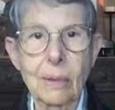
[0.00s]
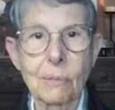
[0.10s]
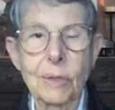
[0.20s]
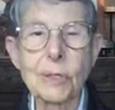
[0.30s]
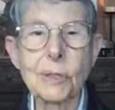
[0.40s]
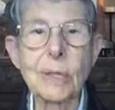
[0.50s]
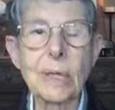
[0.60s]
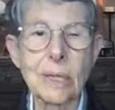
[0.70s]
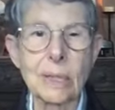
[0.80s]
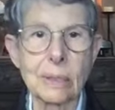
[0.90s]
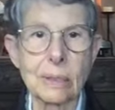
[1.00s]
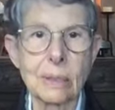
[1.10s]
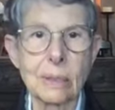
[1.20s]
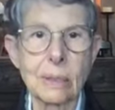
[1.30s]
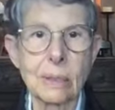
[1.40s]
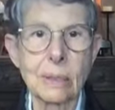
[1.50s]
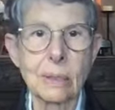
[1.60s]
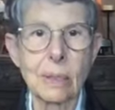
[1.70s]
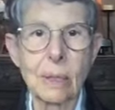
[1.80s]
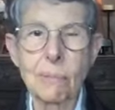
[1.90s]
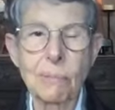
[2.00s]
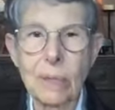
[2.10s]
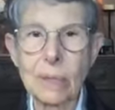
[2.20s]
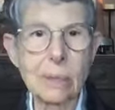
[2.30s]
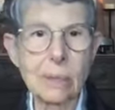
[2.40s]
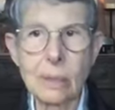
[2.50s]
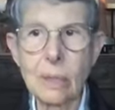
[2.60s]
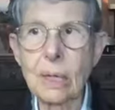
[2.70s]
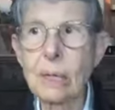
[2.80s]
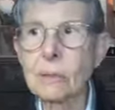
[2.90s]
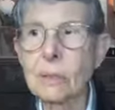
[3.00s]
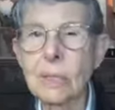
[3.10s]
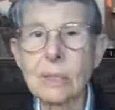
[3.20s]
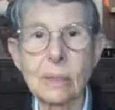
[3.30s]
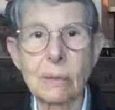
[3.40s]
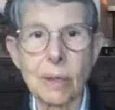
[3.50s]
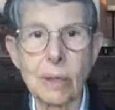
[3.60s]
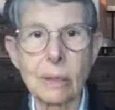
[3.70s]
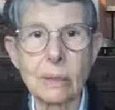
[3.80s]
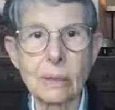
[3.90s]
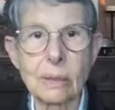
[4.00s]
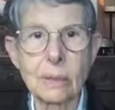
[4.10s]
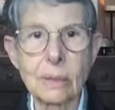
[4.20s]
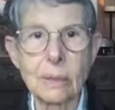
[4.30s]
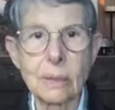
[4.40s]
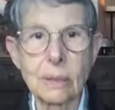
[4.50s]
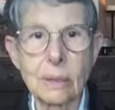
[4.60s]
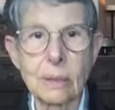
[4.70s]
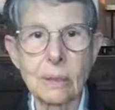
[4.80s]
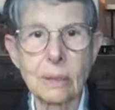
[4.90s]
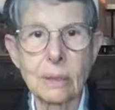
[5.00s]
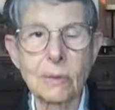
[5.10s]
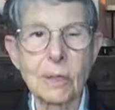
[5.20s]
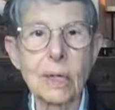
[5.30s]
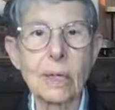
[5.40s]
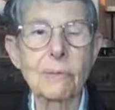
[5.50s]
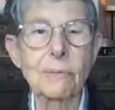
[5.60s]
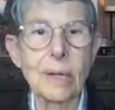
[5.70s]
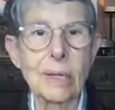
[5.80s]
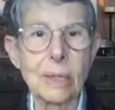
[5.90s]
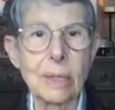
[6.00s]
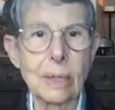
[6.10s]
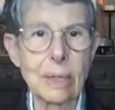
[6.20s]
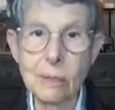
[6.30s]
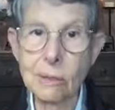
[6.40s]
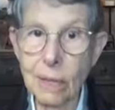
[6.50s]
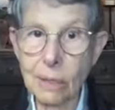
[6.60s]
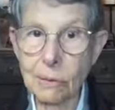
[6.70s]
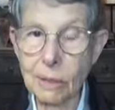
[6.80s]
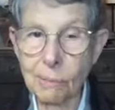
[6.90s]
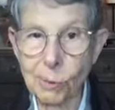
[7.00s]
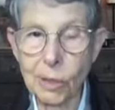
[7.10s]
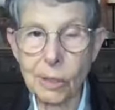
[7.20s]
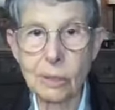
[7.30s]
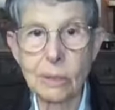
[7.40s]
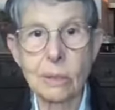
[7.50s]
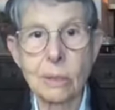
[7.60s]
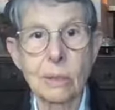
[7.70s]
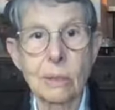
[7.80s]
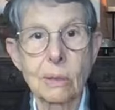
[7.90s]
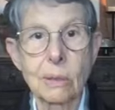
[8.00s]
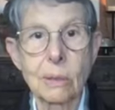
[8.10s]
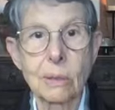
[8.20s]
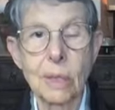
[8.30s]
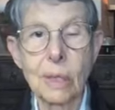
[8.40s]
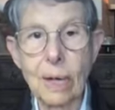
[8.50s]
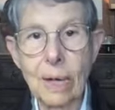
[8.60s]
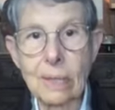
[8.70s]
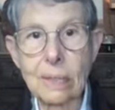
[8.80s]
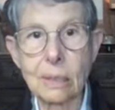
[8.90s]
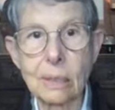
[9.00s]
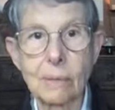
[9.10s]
We tune in because it's not outside somewhere. We're not going to find it on the internet or in a book or in our head.